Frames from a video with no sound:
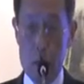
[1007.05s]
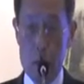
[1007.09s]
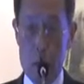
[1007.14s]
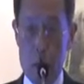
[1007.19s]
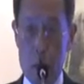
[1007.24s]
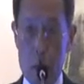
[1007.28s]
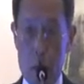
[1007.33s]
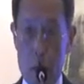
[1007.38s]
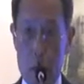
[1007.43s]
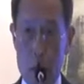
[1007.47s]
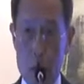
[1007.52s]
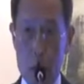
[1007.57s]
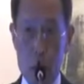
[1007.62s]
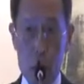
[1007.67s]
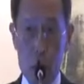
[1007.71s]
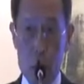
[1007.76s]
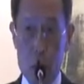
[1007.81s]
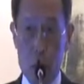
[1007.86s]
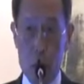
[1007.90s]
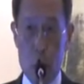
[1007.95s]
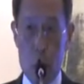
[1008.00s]
I'm not sure
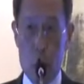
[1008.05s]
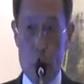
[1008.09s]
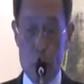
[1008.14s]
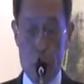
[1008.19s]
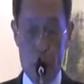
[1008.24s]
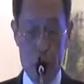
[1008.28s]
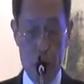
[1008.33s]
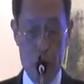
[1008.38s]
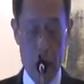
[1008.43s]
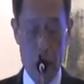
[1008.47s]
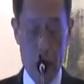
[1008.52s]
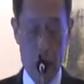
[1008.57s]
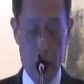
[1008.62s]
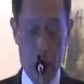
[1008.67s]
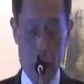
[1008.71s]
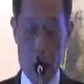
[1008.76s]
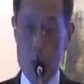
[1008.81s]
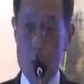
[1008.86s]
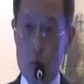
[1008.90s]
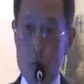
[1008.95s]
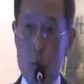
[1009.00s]
whether that is
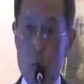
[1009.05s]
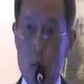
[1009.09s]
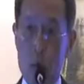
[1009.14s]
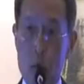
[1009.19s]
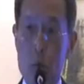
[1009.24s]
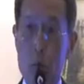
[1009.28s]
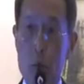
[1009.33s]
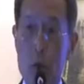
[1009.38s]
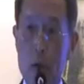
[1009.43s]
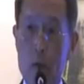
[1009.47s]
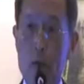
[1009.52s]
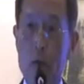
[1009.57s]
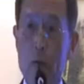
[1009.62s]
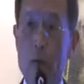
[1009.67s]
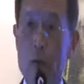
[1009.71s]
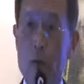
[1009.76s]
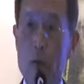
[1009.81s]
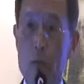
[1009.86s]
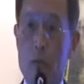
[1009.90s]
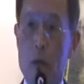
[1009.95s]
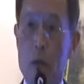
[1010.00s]
for the benefit of
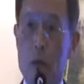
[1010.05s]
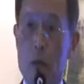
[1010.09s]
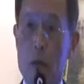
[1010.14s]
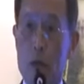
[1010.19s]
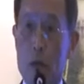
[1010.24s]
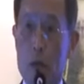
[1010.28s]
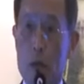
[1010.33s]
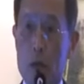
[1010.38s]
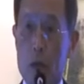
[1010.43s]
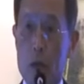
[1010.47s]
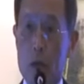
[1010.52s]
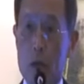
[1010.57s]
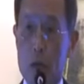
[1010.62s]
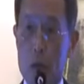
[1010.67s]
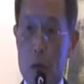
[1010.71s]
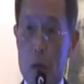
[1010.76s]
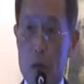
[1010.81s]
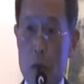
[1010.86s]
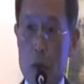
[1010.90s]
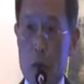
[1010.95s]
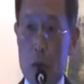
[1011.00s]
Pakistan or not,
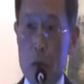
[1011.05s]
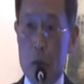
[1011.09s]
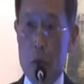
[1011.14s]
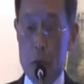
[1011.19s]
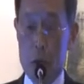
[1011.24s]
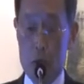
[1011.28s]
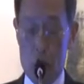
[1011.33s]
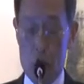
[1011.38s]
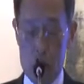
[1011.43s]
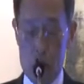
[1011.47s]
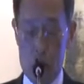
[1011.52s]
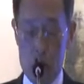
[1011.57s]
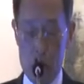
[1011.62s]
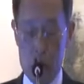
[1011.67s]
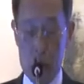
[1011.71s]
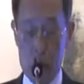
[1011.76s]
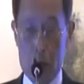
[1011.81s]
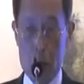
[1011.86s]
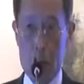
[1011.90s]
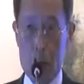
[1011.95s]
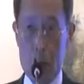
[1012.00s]
because
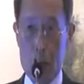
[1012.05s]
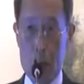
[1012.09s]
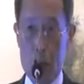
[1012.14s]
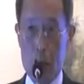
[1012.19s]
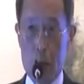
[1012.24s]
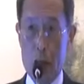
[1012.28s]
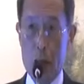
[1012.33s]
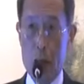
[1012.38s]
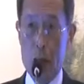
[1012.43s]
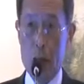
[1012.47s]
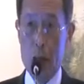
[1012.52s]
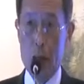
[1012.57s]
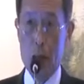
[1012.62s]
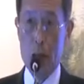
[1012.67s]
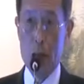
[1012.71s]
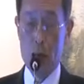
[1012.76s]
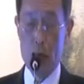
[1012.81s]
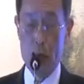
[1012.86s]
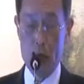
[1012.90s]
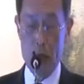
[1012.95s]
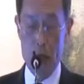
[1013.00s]
if
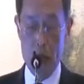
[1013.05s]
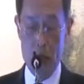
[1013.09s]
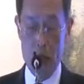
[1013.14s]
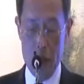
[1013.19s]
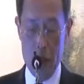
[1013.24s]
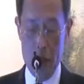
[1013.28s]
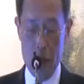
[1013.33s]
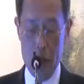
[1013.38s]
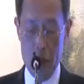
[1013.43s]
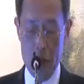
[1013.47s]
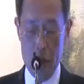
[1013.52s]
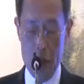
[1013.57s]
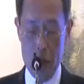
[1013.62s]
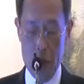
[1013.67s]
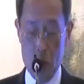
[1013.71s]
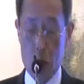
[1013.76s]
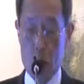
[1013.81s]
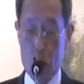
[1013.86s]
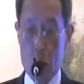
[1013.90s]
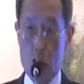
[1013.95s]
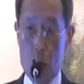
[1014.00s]
we
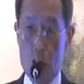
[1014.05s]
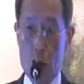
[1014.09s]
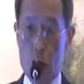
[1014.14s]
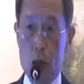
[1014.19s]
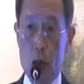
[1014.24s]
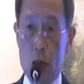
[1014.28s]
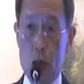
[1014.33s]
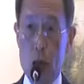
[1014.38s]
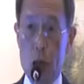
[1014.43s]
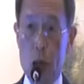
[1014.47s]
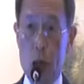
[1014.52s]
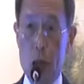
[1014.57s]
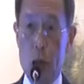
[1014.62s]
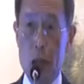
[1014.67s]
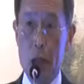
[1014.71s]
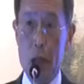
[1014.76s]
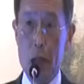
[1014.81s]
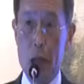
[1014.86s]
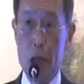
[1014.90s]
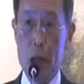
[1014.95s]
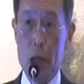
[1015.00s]
conclude the
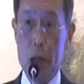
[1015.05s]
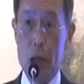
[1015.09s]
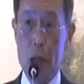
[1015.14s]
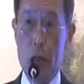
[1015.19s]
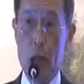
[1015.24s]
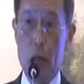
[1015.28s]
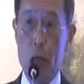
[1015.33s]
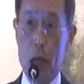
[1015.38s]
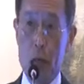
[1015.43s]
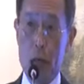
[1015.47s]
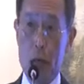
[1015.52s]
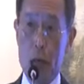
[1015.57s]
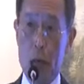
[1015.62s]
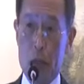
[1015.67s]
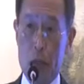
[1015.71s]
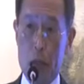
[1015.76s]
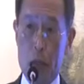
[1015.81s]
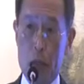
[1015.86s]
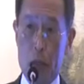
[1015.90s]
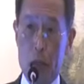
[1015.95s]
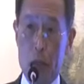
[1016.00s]
FTA with
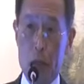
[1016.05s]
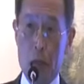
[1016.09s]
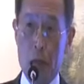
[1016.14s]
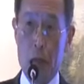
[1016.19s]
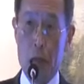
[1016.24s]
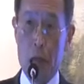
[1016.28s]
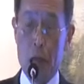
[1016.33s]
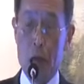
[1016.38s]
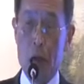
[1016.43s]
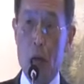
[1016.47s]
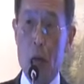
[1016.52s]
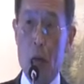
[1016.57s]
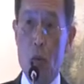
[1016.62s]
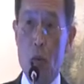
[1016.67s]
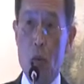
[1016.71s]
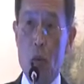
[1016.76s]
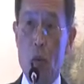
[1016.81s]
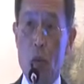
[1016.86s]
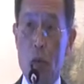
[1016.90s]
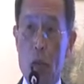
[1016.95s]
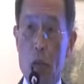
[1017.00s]
Pakistan,
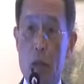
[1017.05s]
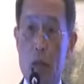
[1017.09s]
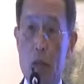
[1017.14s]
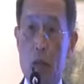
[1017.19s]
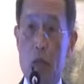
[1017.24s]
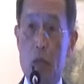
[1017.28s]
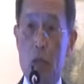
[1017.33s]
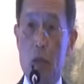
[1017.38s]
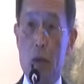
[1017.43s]
what does it mean?